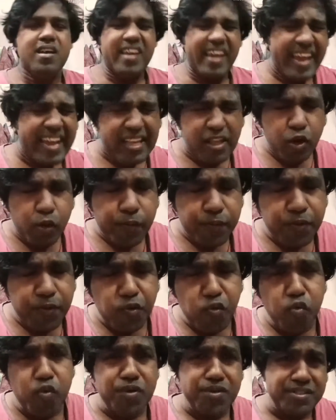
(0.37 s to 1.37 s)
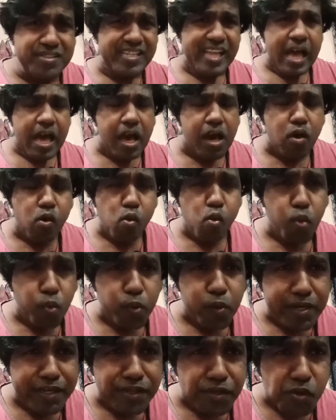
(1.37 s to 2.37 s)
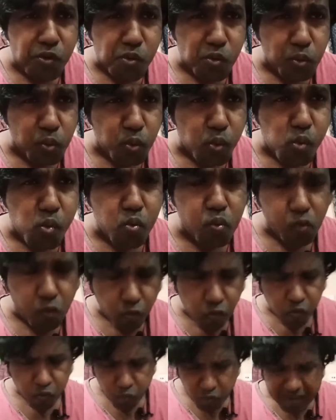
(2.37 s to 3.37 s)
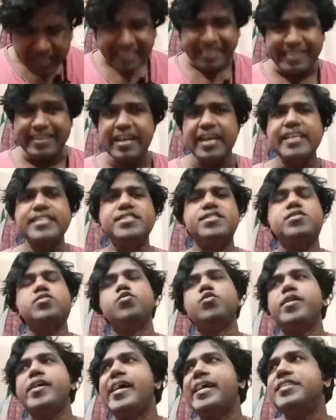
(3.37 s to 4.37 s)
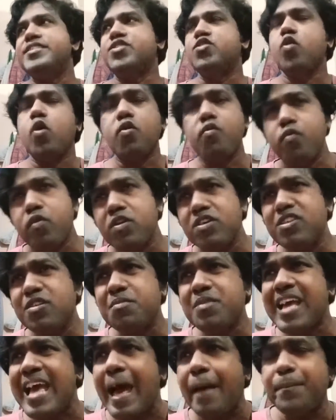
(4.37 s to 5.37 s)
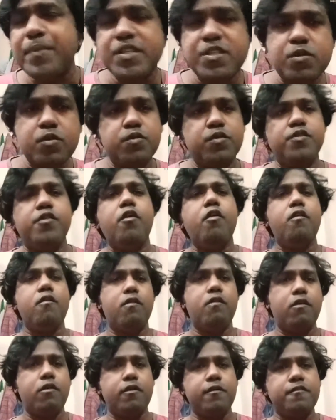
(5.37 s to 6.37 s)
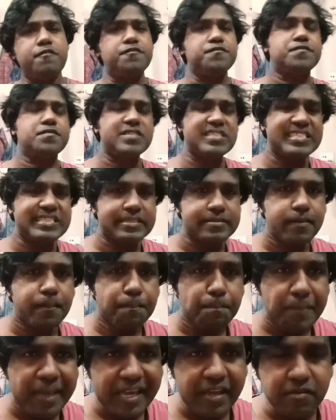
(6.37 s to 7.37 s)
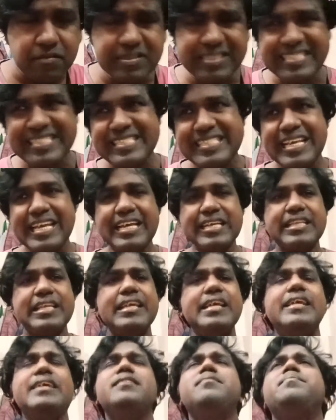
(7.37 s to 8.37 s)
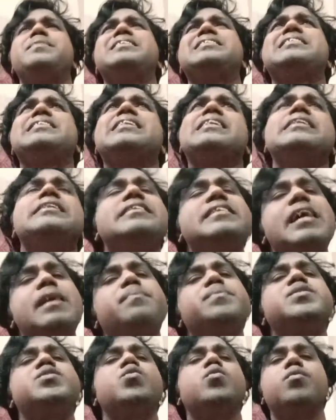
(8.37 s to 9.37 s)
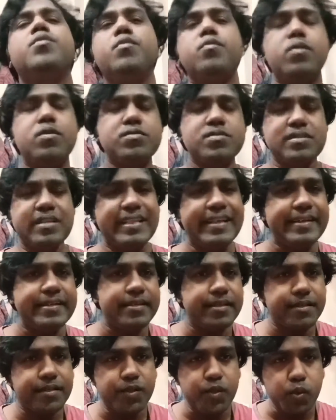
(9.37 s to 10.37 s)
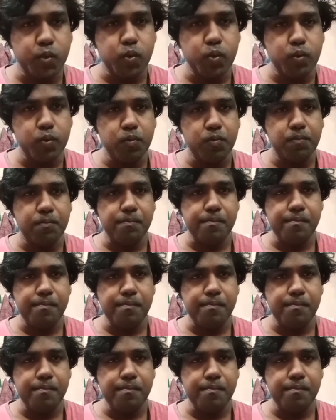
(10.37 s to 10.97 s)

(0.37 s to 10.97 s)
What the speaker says: Hello everyone, how are you? Well guys, today I saw one of the episode of Satyameva Zate, and basically the episode was related to